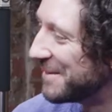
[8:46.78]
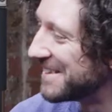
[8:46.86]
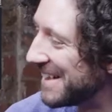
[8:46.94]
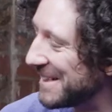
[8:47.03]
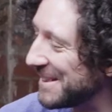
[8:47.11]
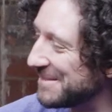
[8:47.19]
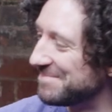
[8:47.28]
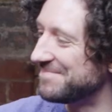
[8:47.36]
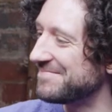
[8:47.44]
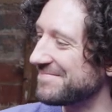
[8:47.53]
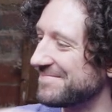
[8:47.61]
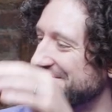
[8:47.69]
but um,
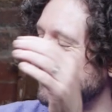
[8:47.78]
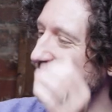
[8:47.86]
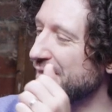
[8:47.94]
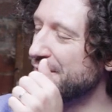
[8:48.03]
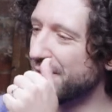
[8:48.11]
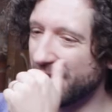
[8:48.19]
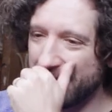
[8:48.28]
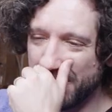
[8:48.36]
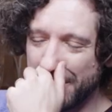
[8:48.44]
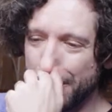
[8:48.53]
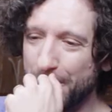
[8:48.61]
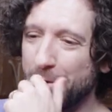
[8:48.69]
fly on
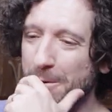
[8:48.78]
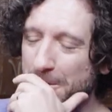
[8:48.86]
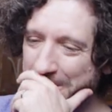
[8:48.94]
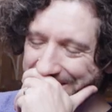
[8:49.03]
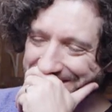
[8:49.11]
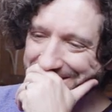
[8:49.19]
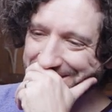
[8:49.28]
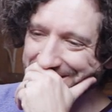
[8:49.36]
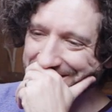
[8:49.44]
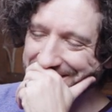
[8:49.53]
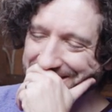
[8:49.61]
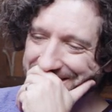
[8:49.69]
the wall, Ooh.
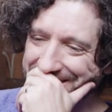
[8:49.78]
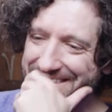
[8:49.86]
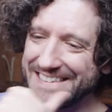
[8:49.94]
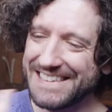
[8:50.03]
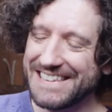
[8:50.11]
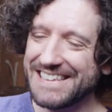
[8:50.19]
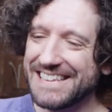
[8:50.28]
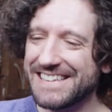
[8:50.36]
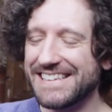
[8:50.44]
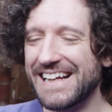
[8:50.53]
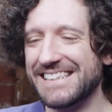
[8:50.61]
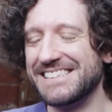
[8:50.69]

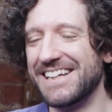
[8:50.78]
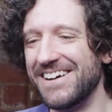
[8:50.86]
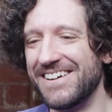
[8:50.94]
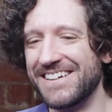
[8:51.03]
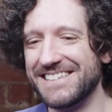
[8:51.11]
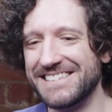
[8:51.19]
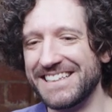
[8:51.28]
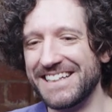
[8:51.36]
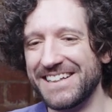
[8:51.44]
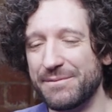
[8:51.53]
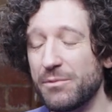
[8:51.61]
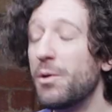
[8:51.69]
That's hard, isn't
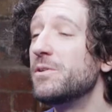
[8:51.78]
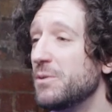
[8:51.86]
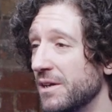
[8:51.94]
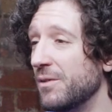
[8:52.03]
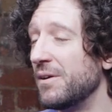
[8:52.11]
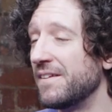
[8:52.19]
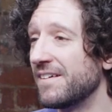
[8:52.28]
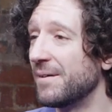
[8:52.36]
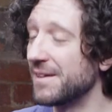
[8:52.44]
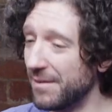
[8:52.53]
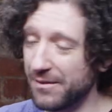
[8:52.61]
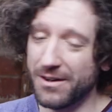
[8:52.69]
it? I mean, what would you go with? I'm
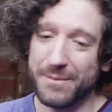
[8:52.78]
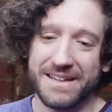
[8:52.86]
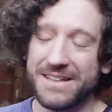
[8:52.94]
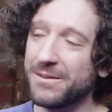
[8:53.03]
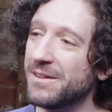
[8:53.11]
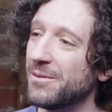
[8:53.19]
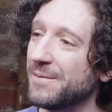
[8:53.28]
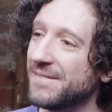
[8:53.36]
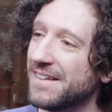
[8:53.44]
going to throw it back at you. Go on,